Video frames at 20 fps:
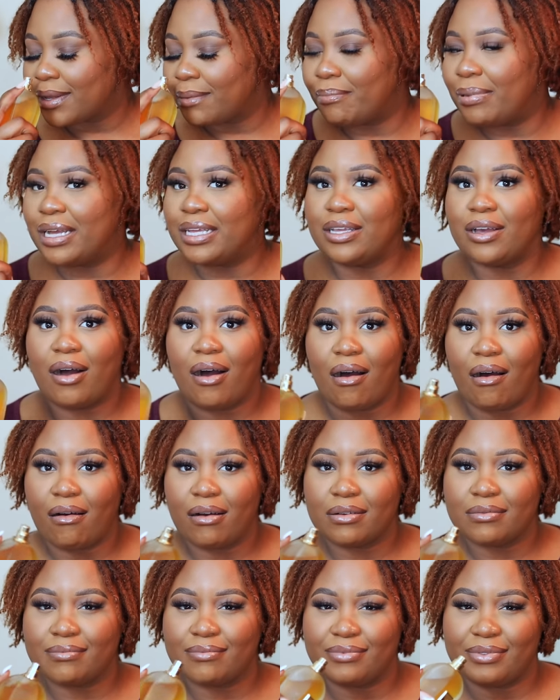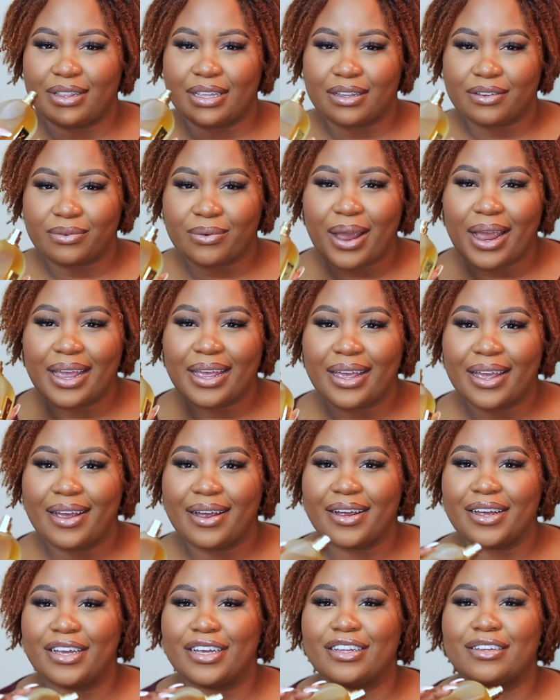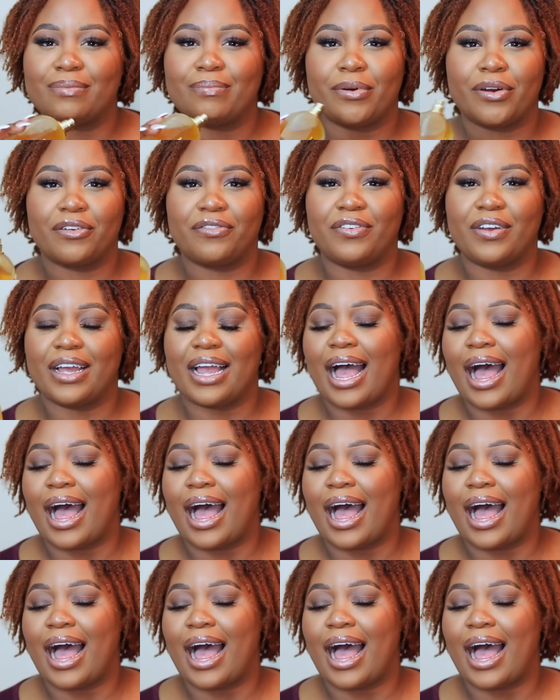But y'all, this right here is perfect.